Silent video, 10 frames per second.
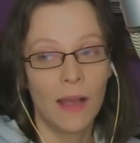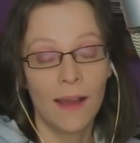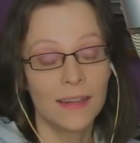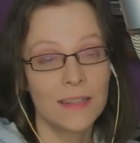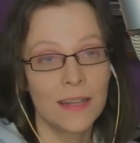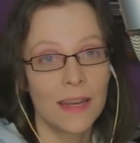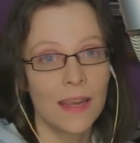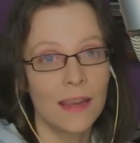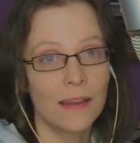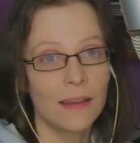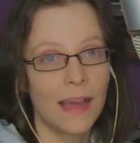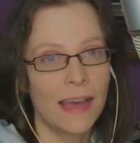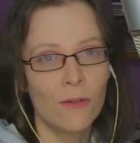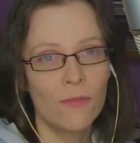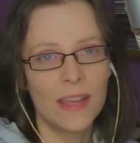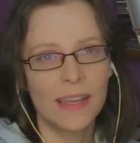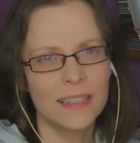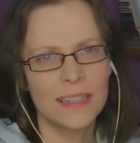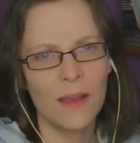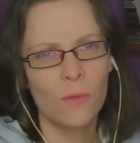honestly, I don't think
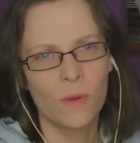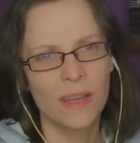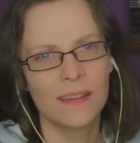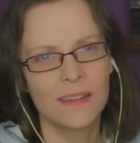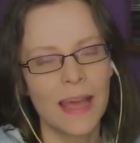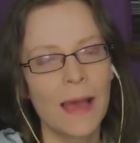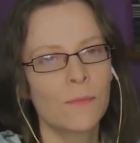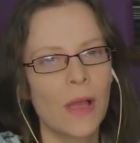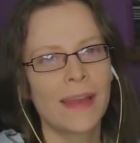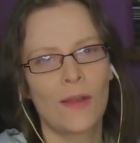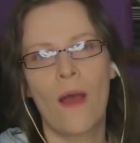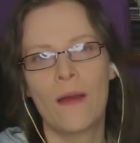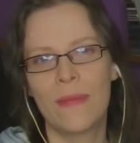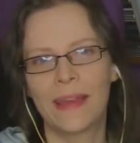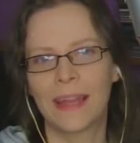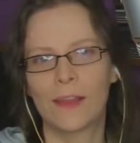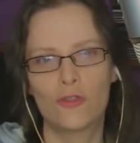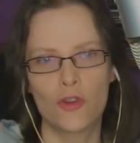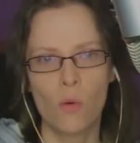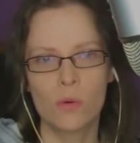he's that weird. I'm, I know I'm making
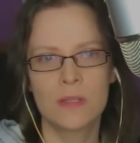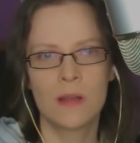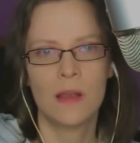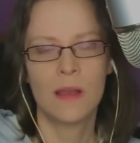jokes.